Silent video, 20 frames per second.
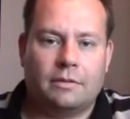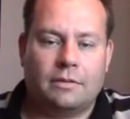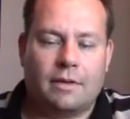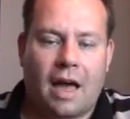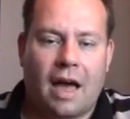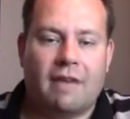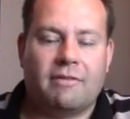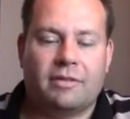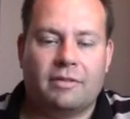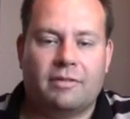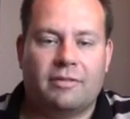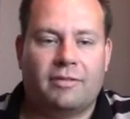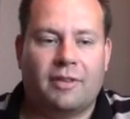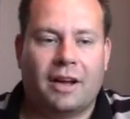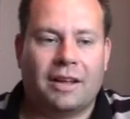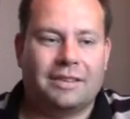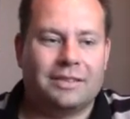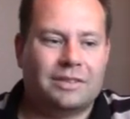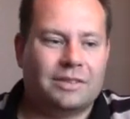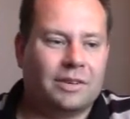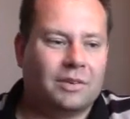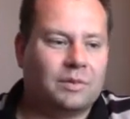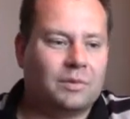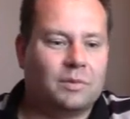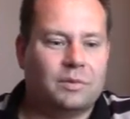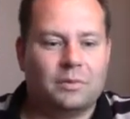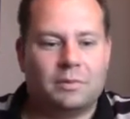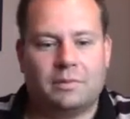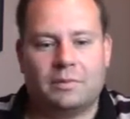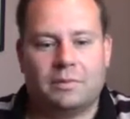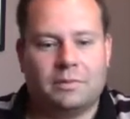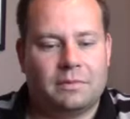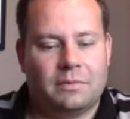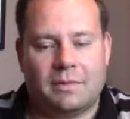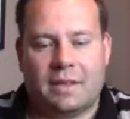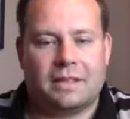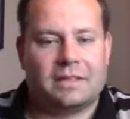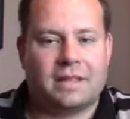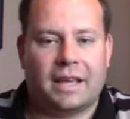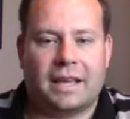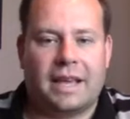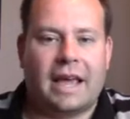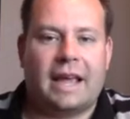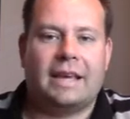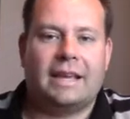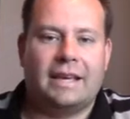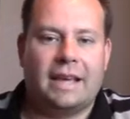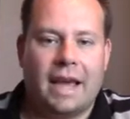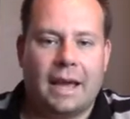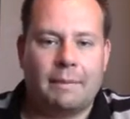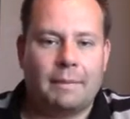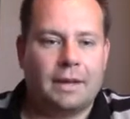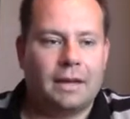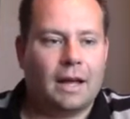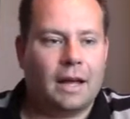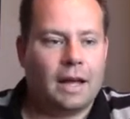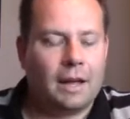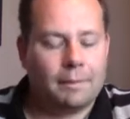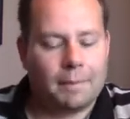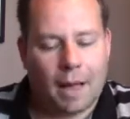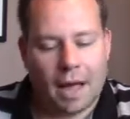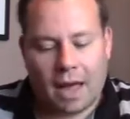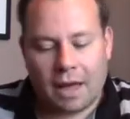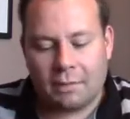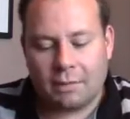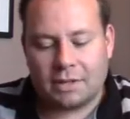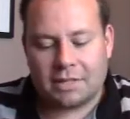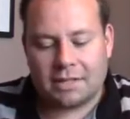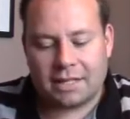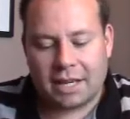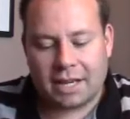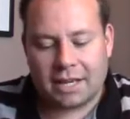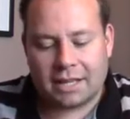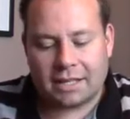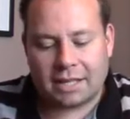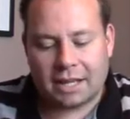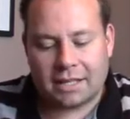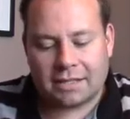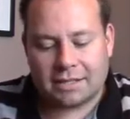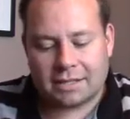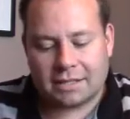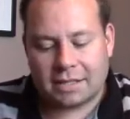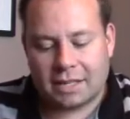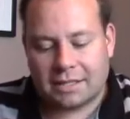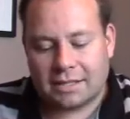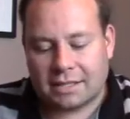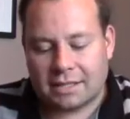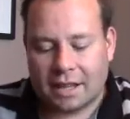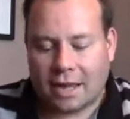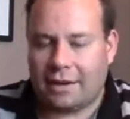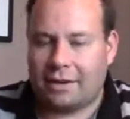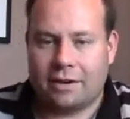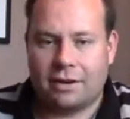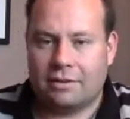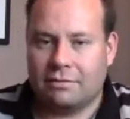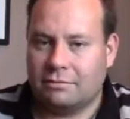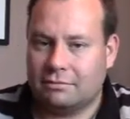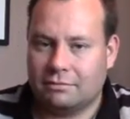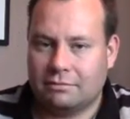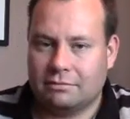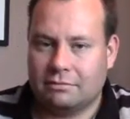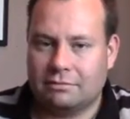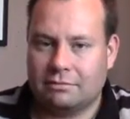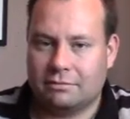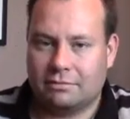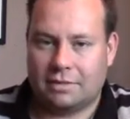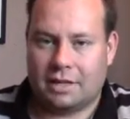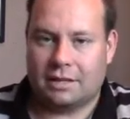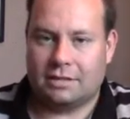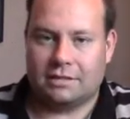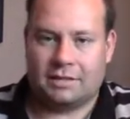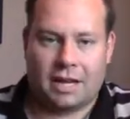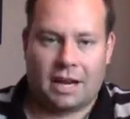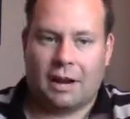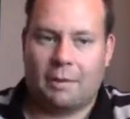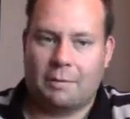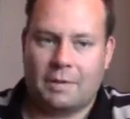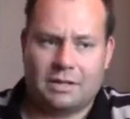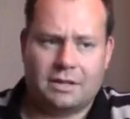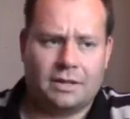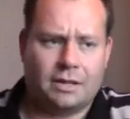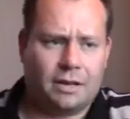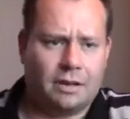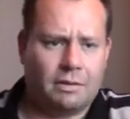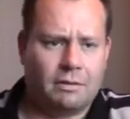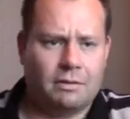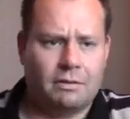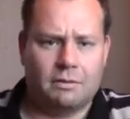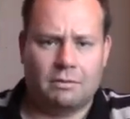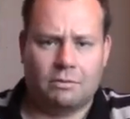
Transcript: having fun, so that's like any game. I would say it's lighter than Terra Mystica,